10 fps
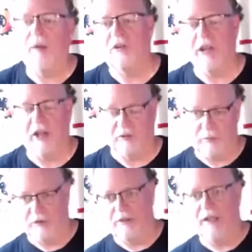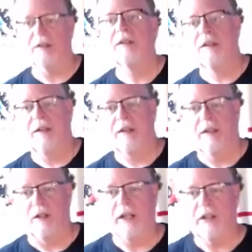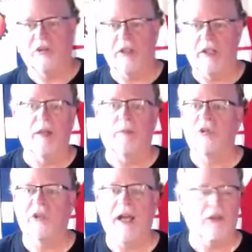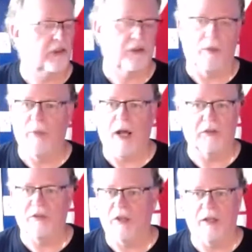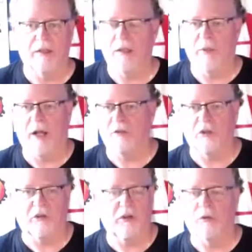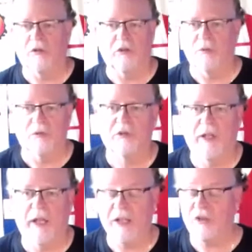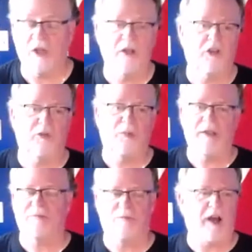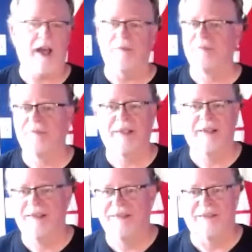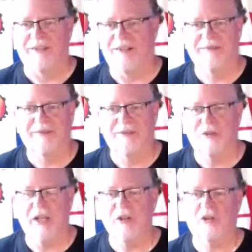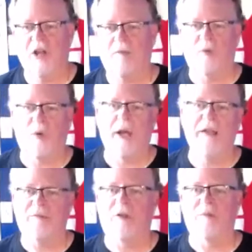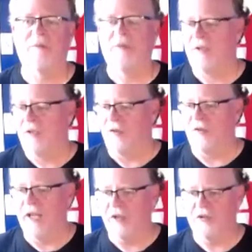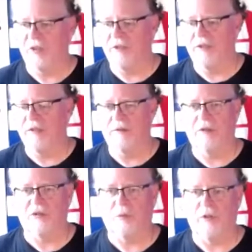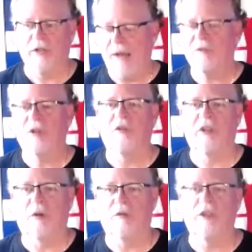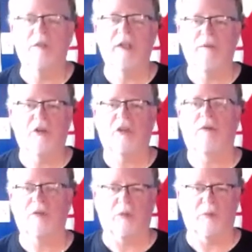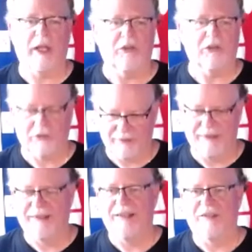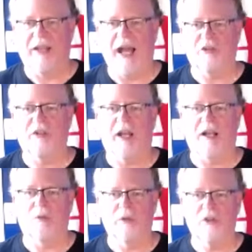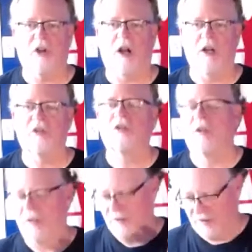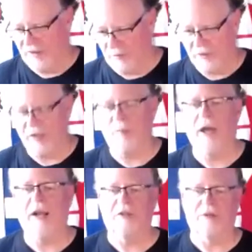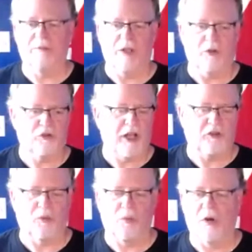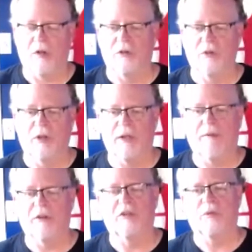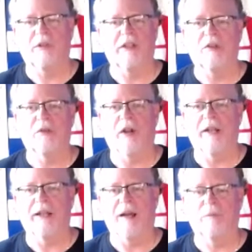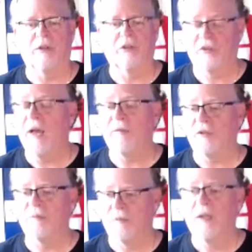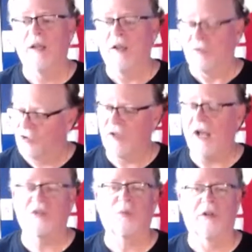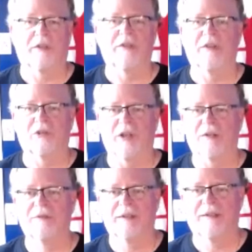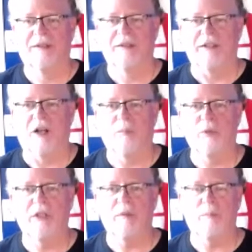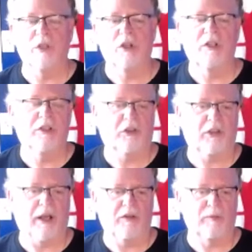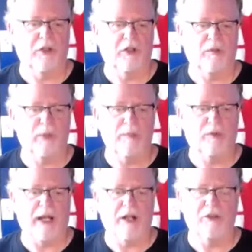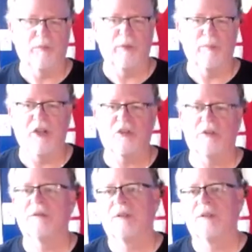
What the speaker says: these guys have put together. I can sit and obsess about just those tunes. And it changes my vibe, Take yourself away from the negativity. So when you have to go deal with it, you've given yourself some space to actually kind of recharge. Then you can get back to, changing the world or doing whatever it is we need to do right now. But there's lots of work to do. So, be good to yourselves, be good to the people around you, be patient,